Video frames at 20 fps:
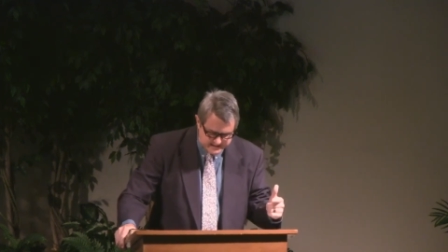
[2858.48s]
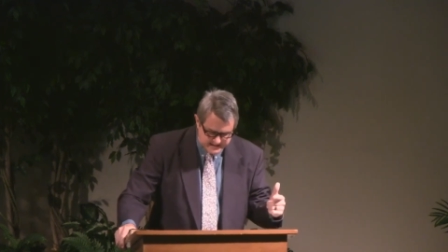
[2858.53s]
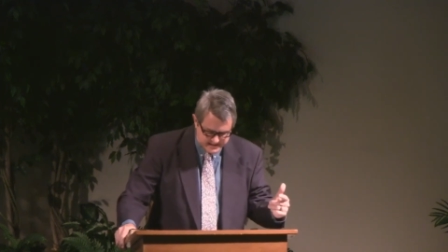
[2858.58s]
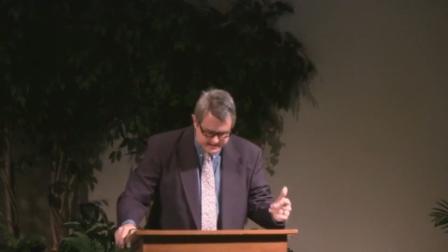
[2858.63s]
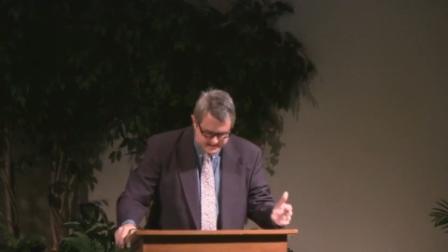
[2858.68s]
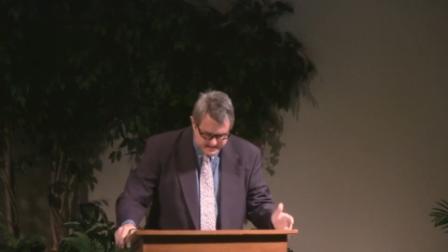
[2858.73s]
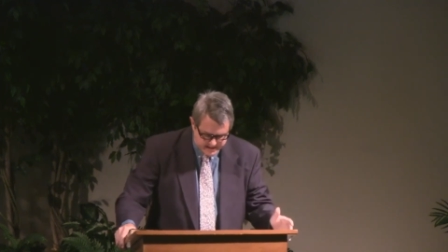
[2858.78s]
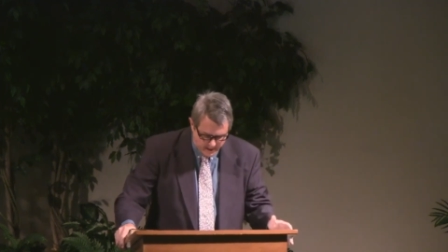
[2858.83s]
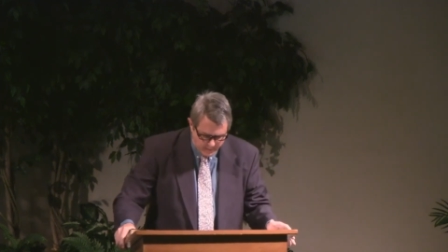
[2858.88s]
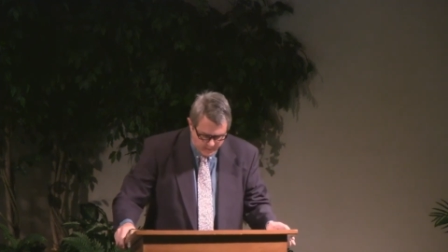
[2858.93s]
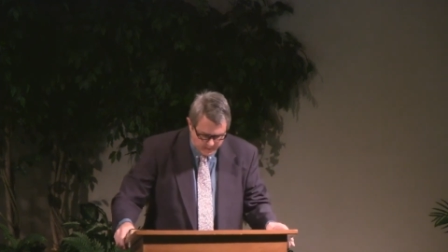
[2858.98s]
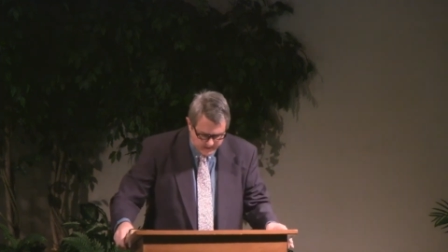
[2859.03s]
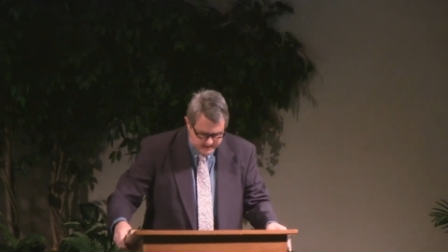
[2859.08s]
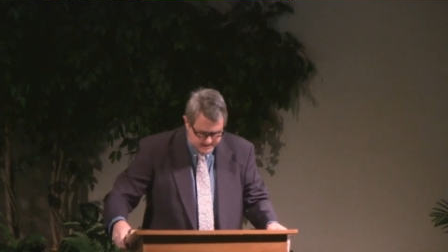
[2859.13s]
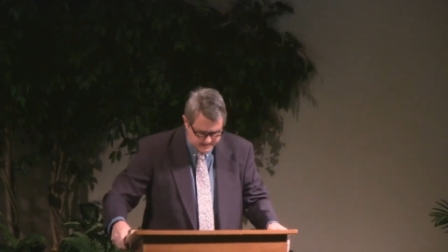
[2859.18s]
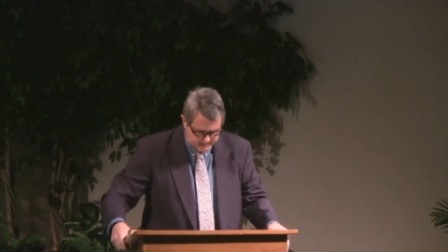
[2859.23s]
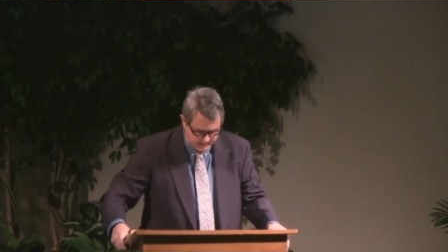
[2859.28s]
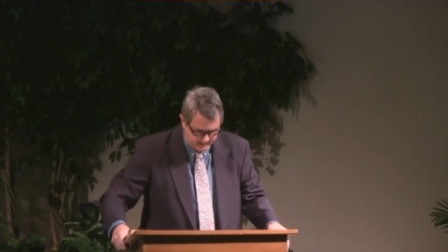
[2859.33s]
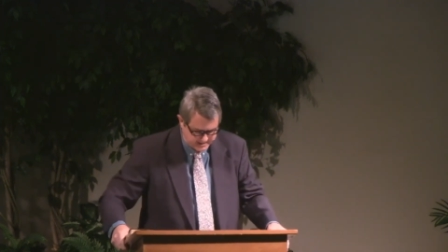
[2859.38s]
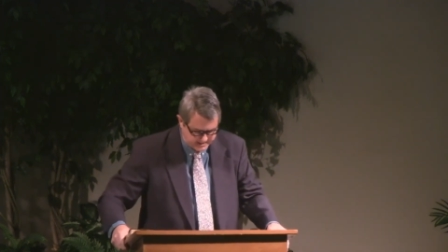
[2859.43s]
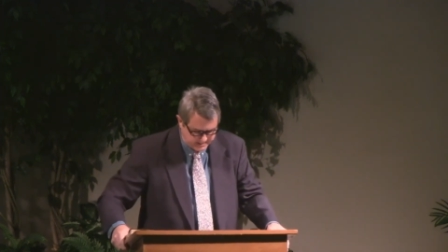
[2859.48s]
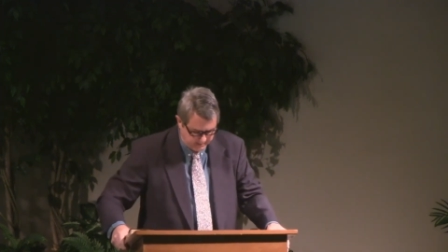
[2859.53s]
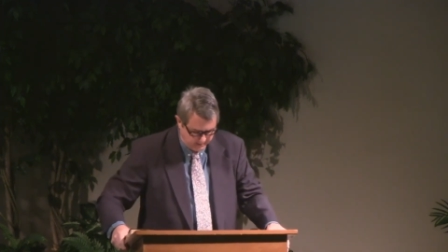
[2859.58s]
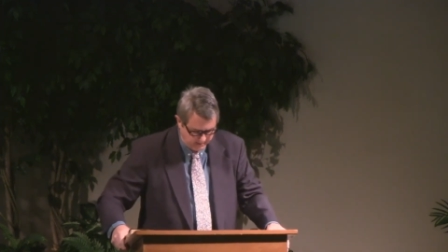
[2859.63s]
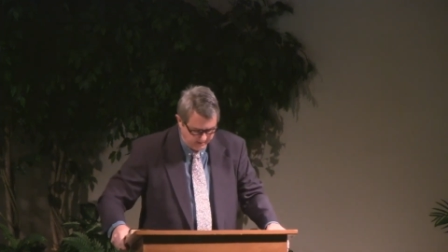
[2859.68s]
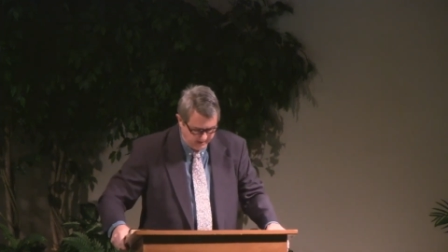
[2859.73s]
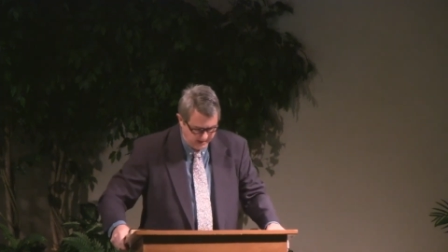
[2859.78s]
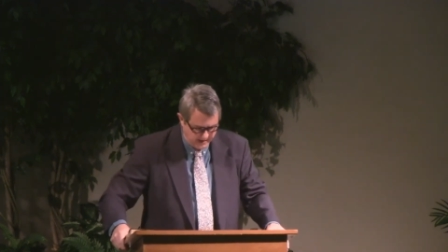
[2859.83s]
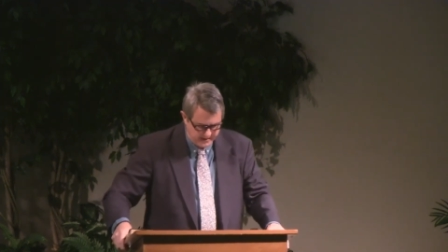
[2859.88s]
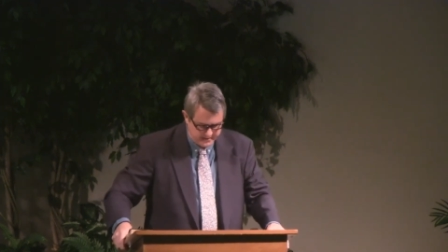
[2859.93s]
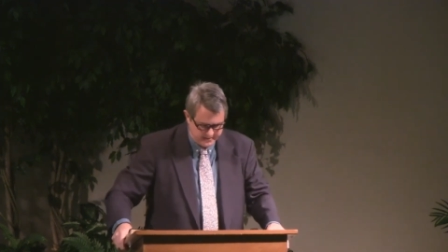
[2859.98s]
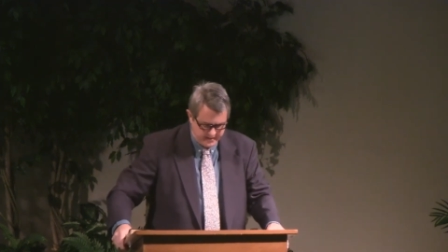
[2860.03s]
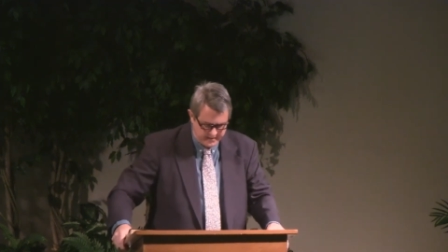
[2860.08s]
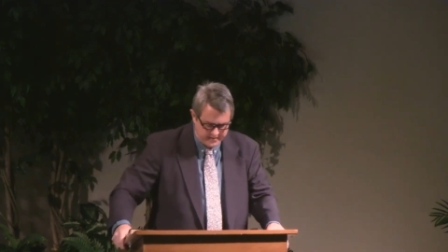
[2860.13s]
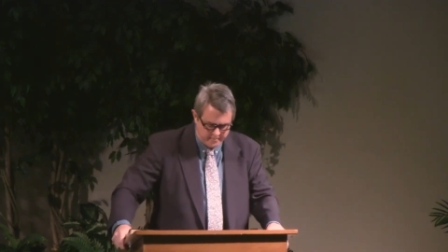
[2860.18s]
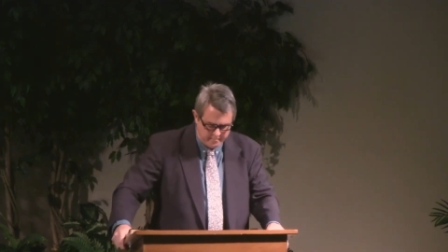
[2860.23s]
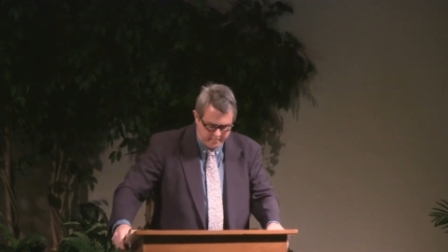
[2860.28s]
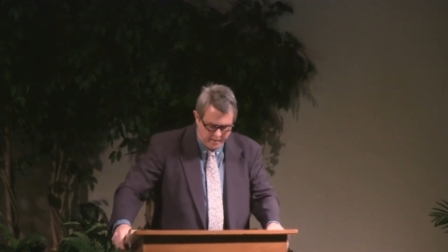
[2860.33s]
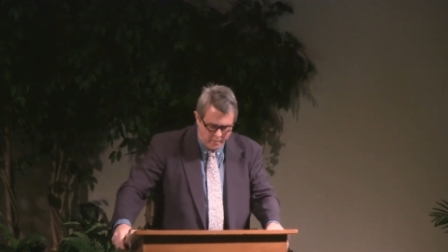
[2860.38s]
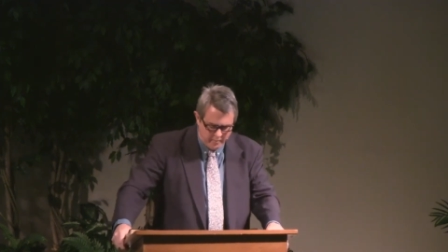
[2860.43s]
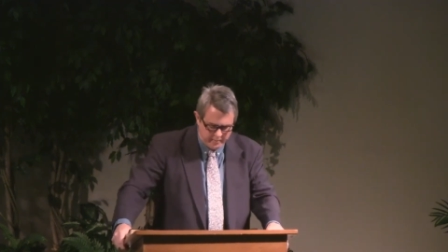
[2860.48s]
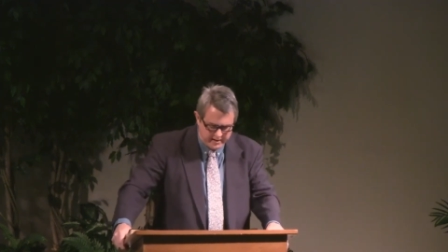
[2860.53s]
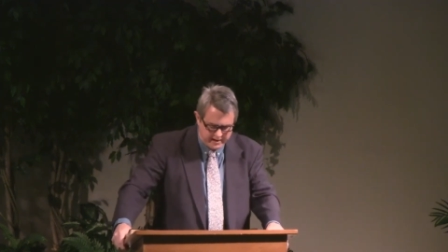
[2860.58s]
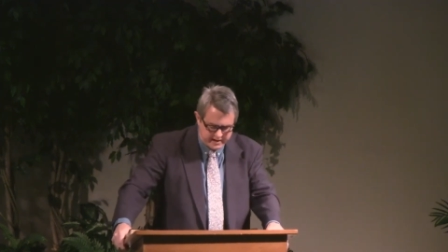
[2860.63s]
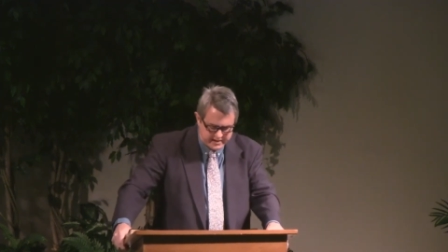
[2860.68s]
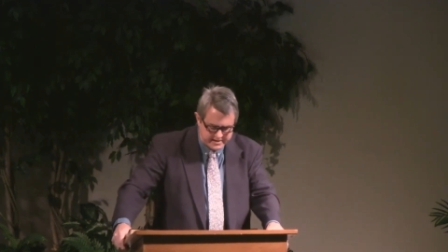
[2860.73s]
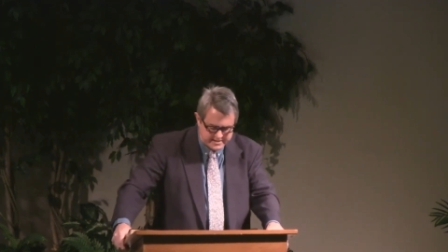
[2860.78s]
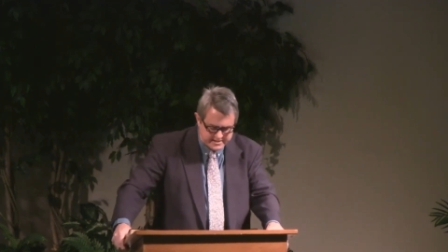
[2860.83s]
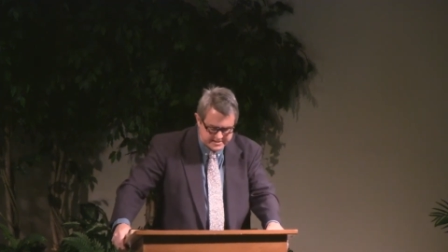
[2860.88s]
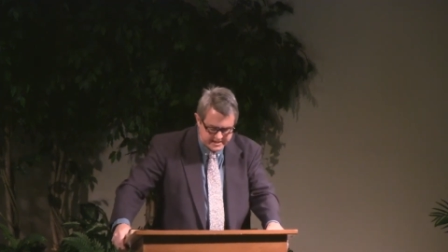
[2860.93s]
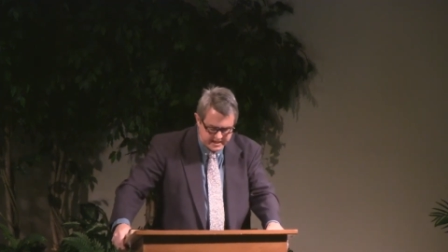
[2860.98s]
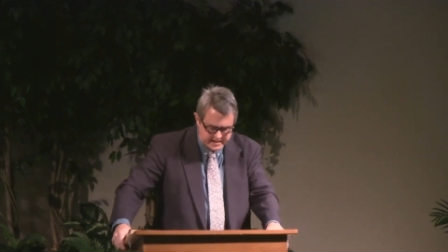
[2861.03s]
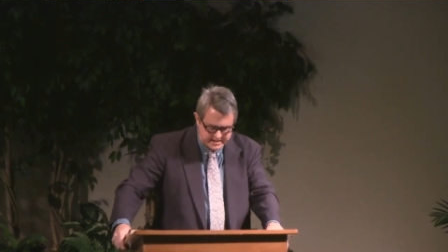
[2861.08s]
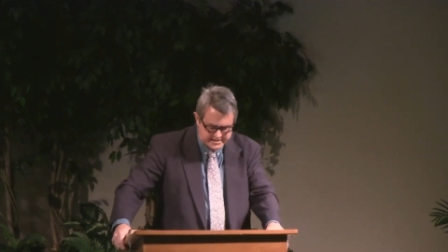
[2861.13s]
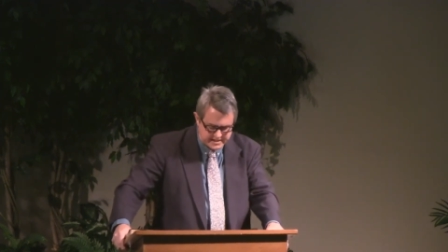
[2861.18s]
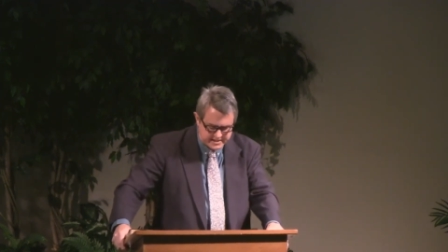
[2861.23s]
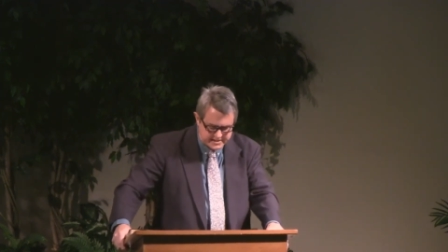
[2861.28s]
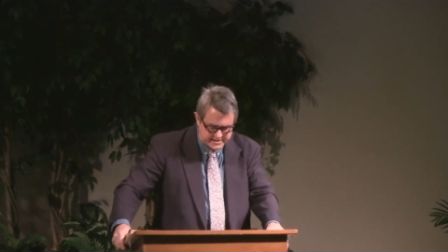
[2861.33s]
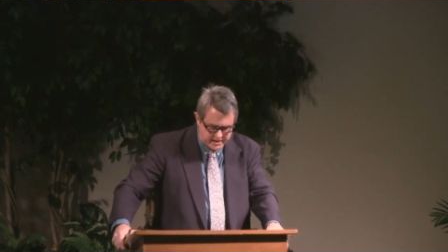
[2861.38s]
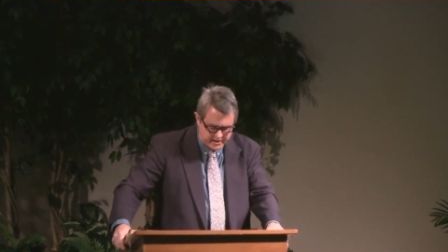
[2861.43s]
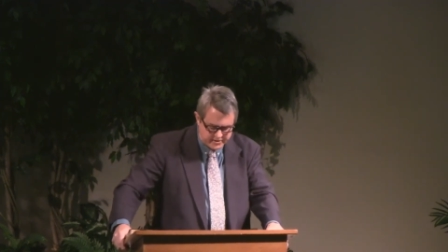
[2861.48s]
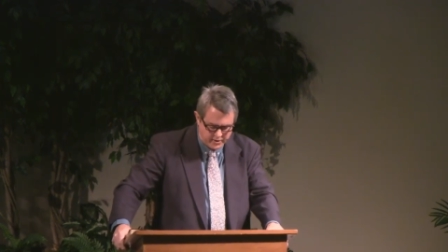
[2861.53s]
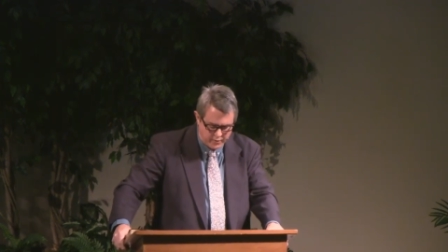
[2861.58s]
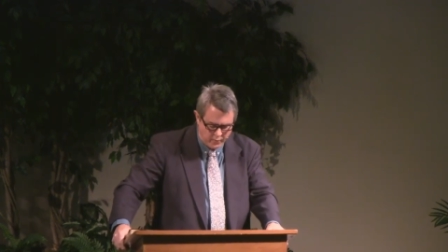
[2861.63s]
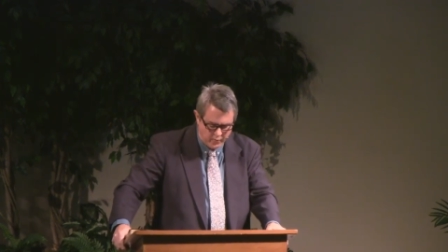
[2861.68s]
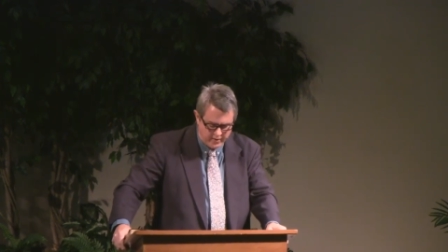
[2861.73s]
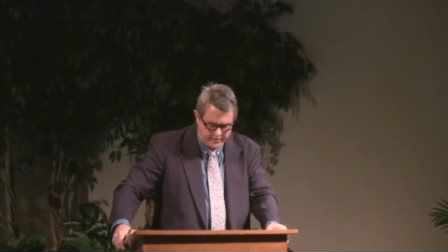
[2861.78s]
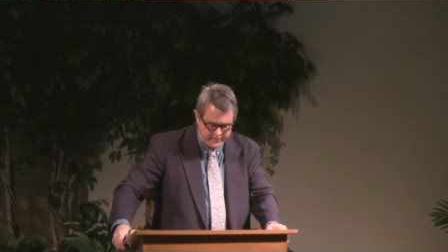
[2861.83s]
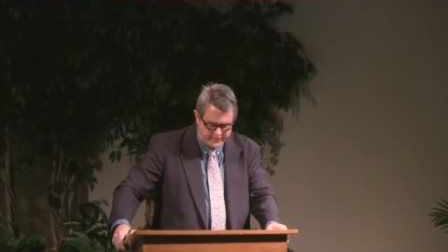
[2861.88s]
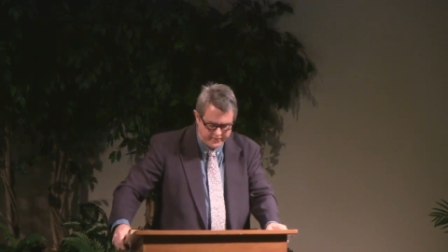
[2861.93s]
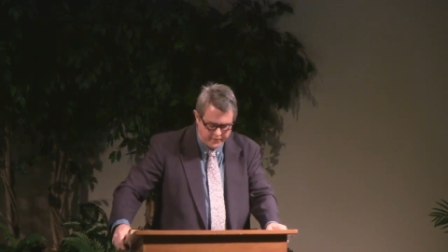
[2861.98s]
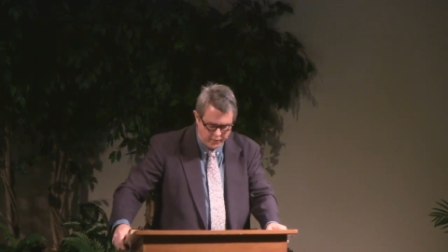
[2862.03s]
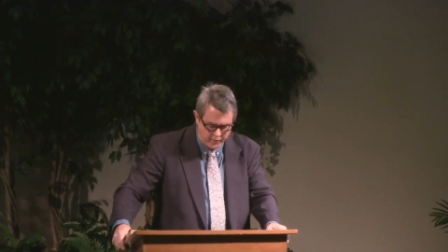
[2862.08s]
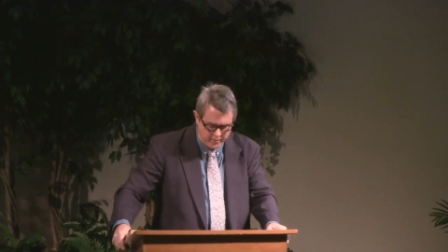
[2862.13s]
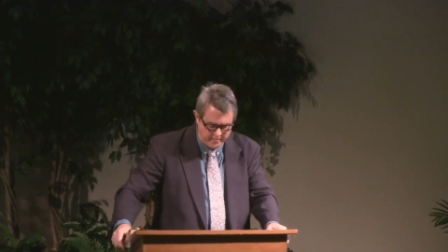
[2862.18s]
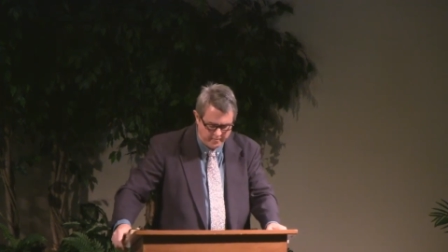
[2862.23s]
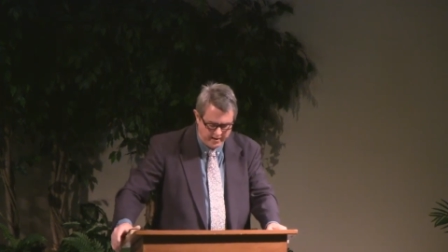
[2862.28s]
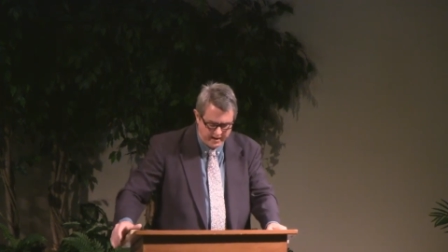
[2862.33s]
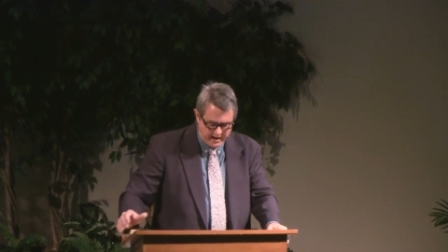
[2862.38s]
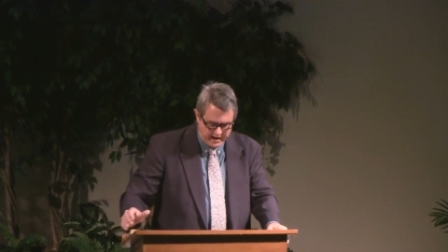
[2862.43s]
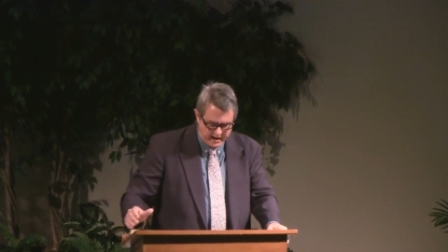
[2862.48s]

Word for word: is so indispensable that the moment it ceases under one form,